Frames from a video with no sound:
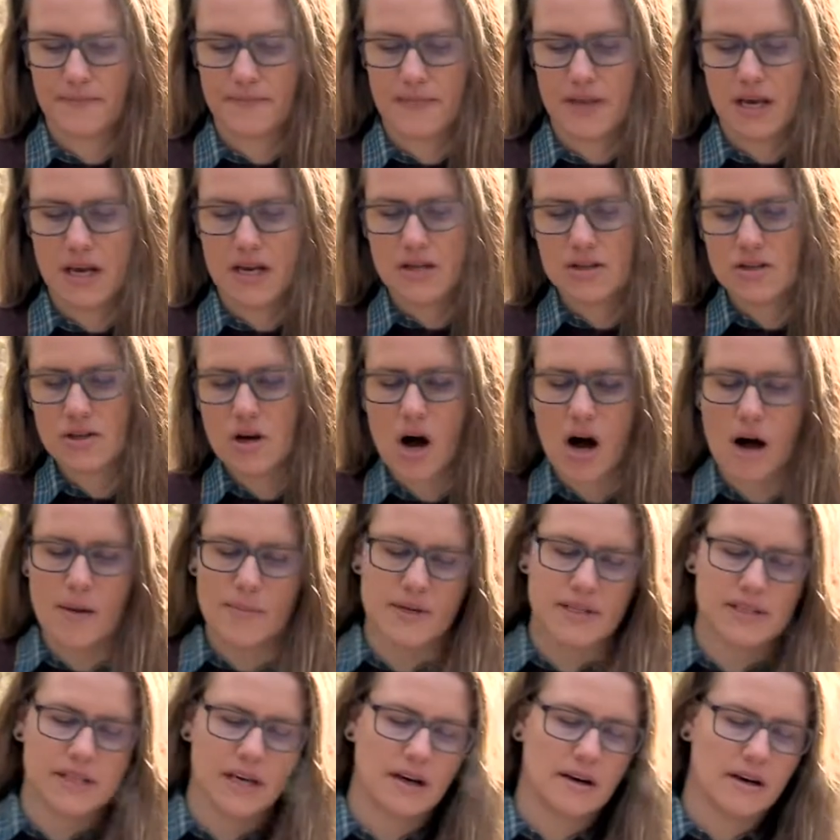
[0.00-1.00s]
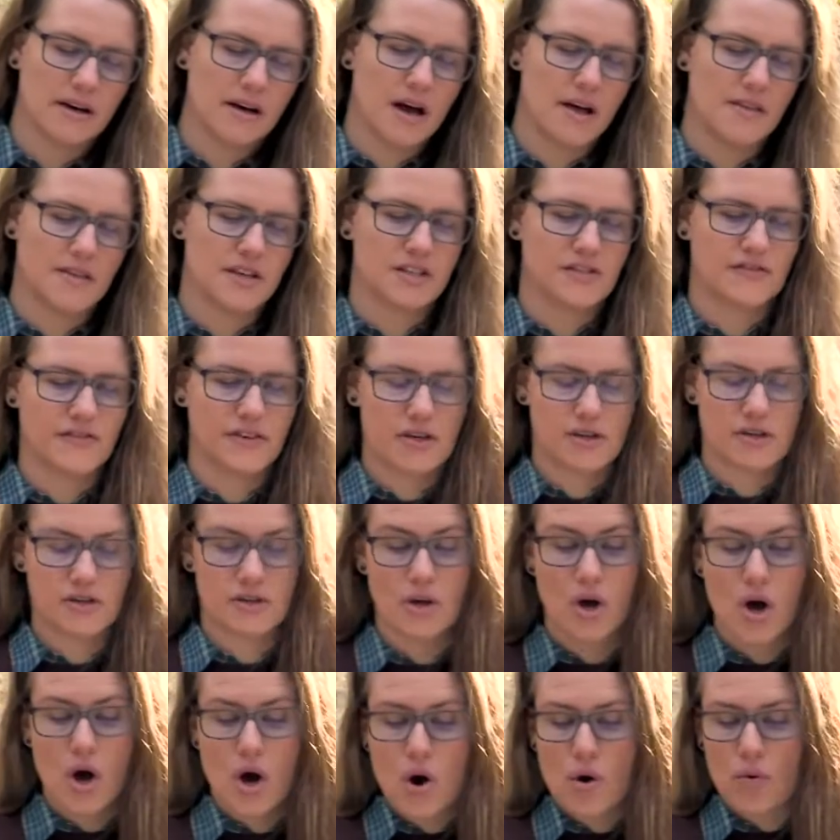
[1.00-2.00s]
In his commentary on this verse,
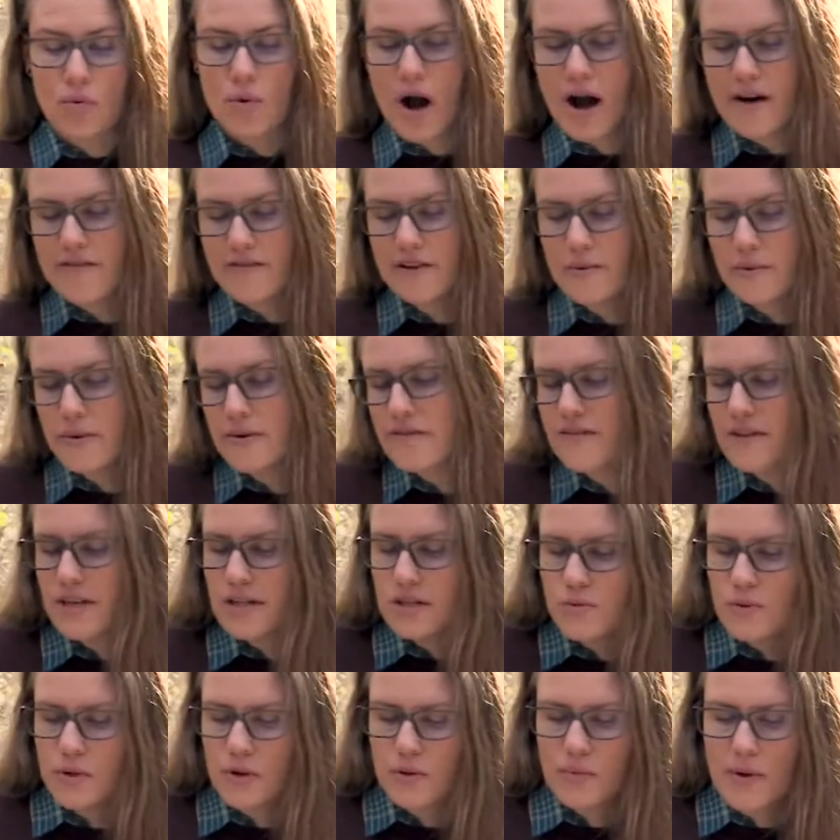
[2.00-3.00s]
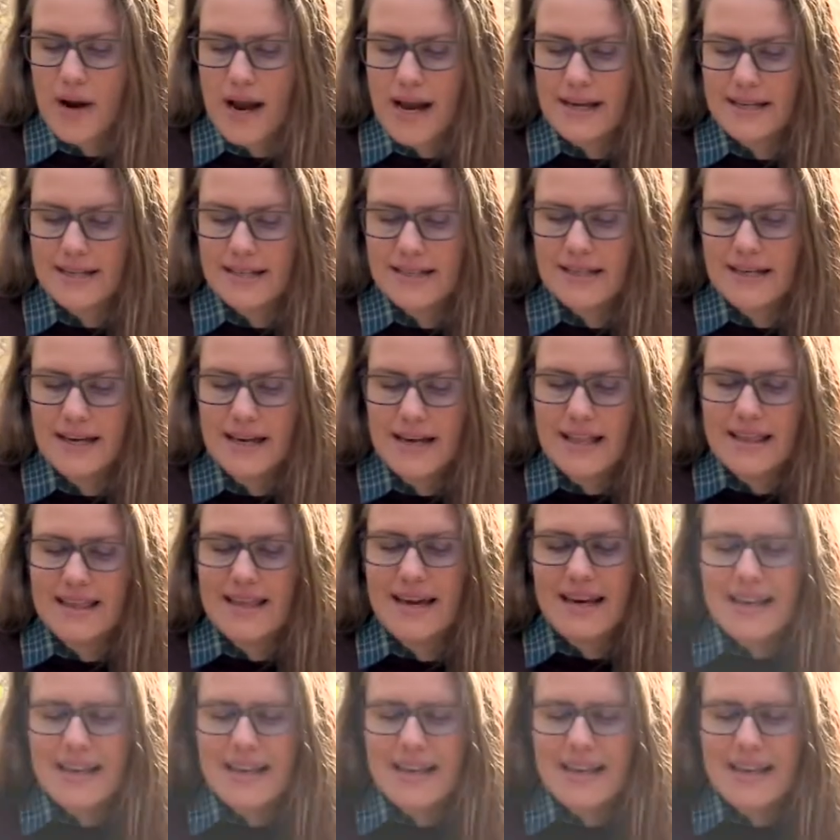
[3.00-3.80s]
Ravi Ravindra writes that